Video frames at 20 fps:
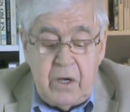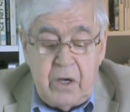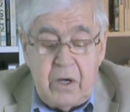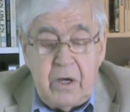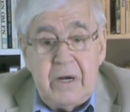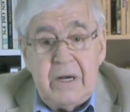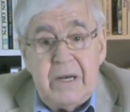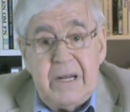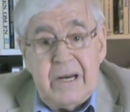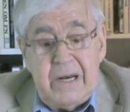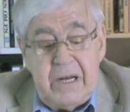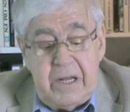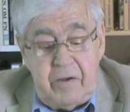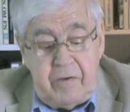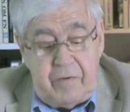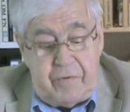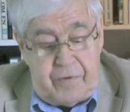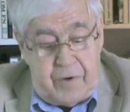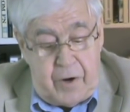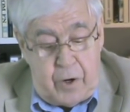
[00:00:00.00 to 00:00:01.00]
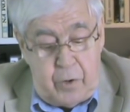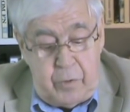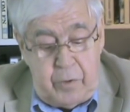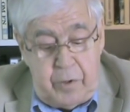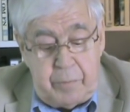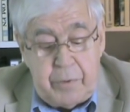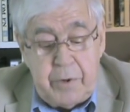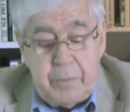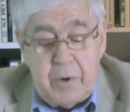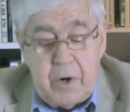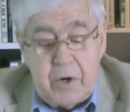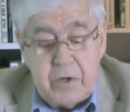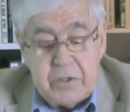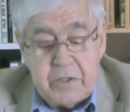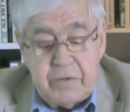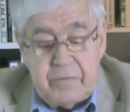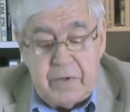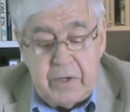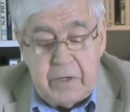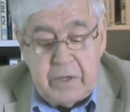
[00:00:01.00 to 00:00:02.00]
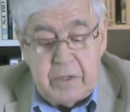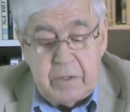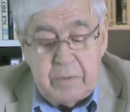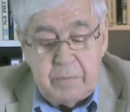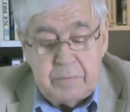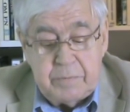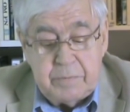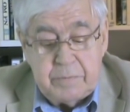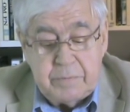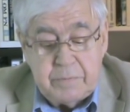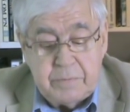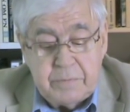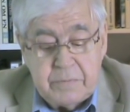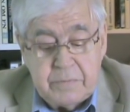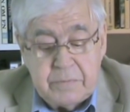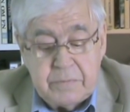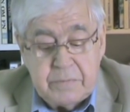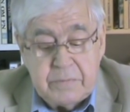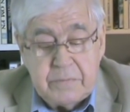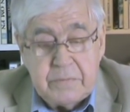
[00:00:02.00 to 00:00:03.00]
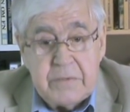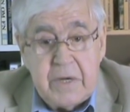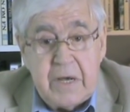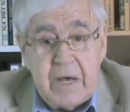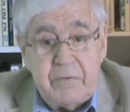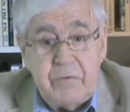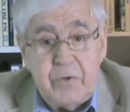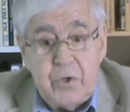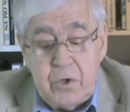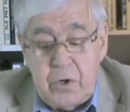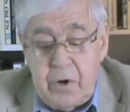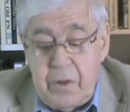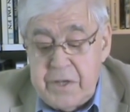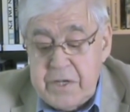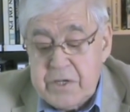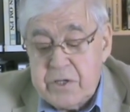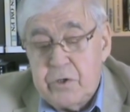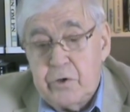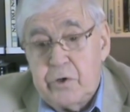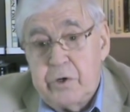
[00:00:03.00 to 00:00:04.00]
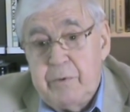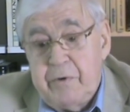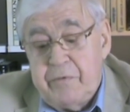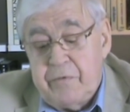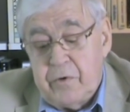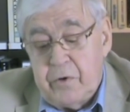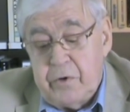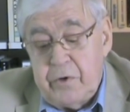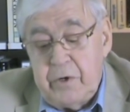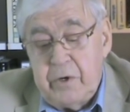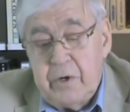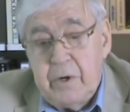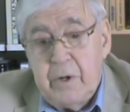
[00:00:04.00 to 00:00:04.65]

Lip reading: And Lilly found Propoxyphene. Have you heard this story before?